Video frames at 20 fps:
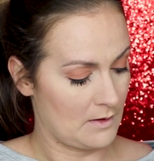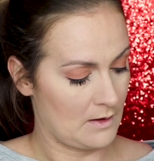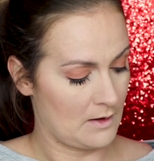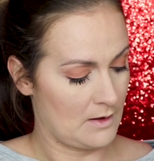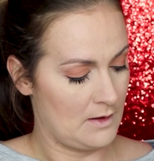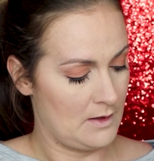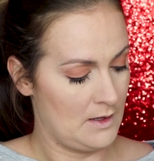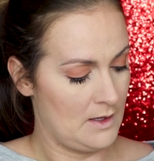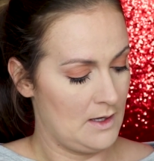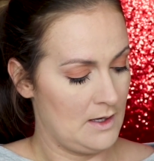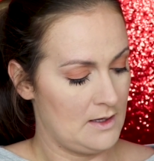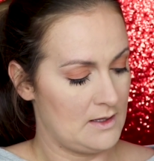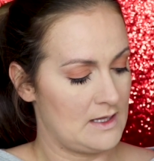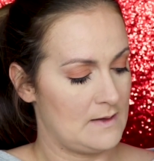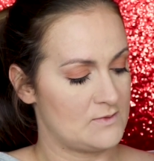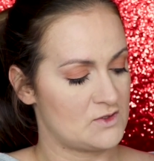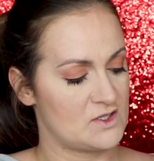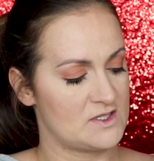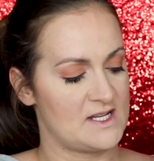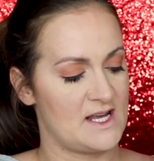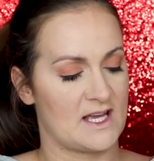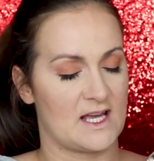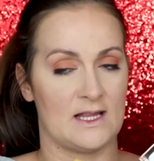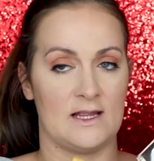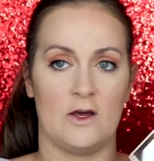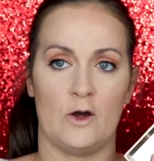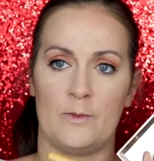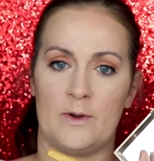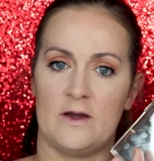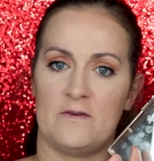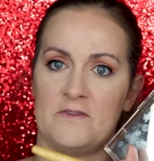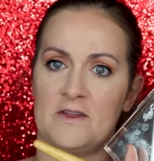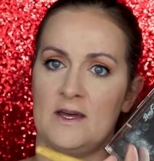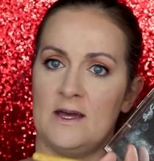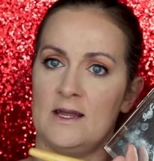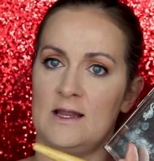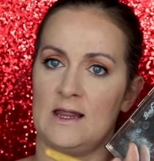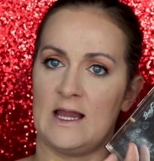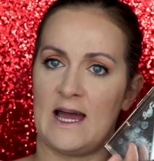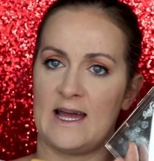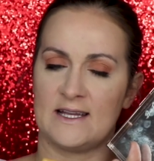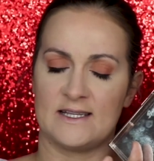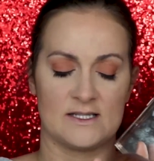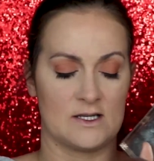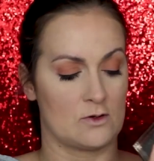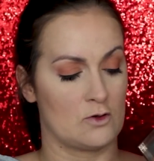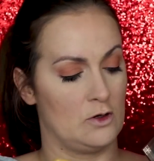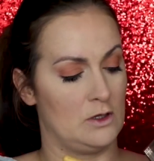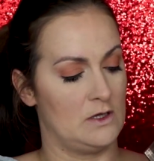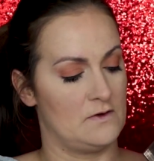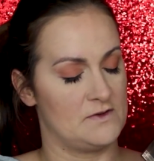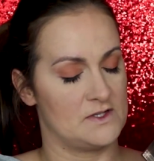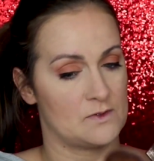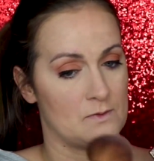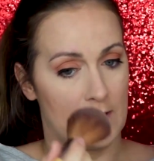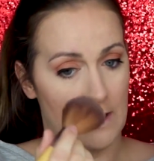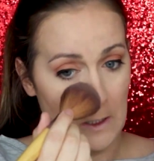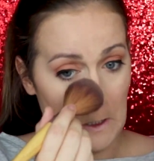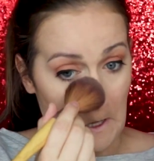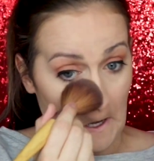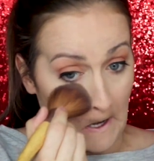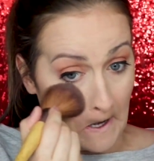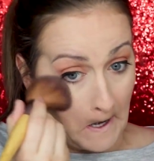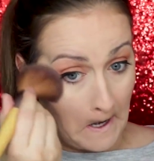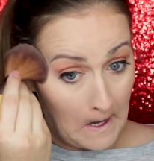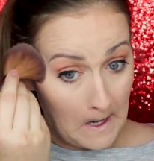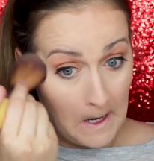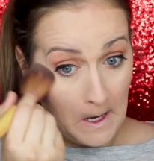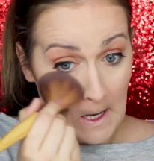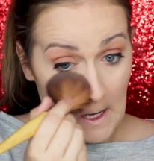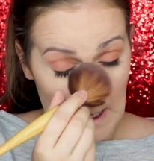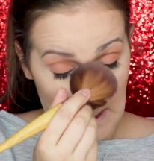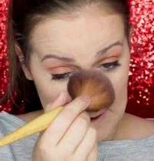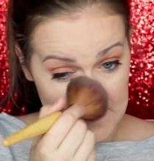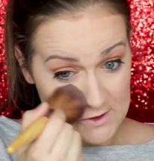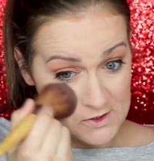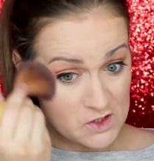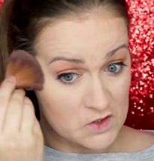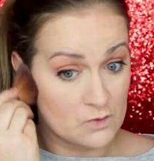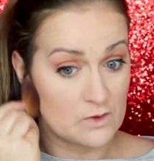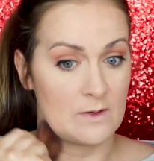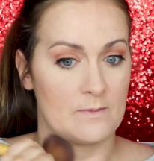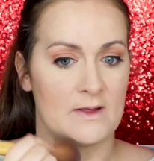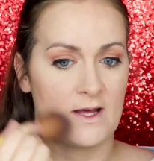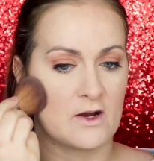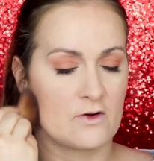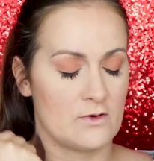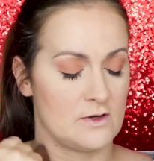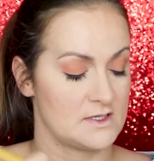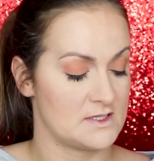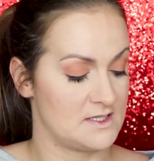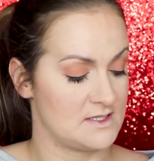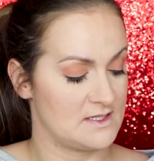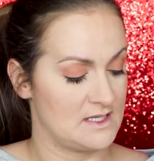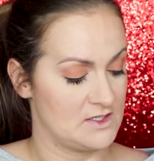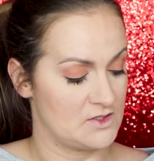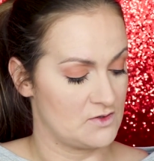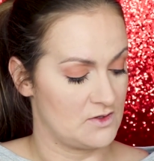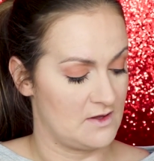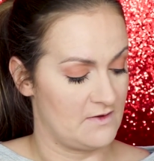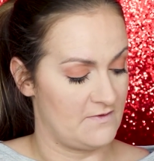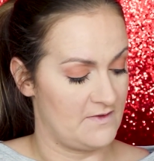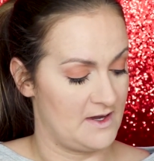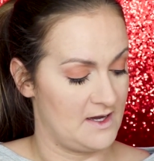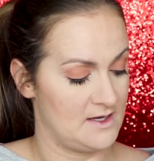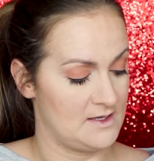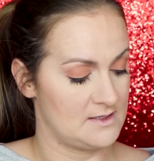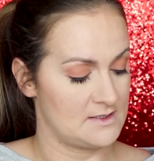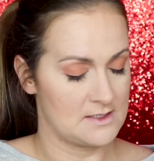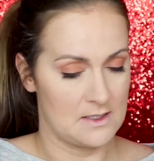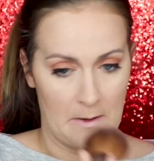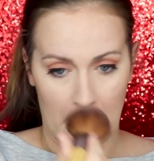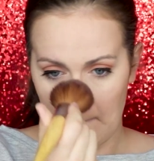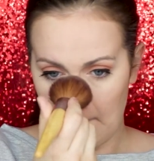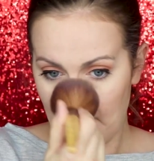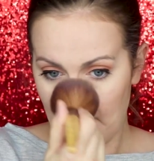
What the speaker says: I'm just going to take a little bit of the lighter colour as well. Just sweep that across the centre of the face.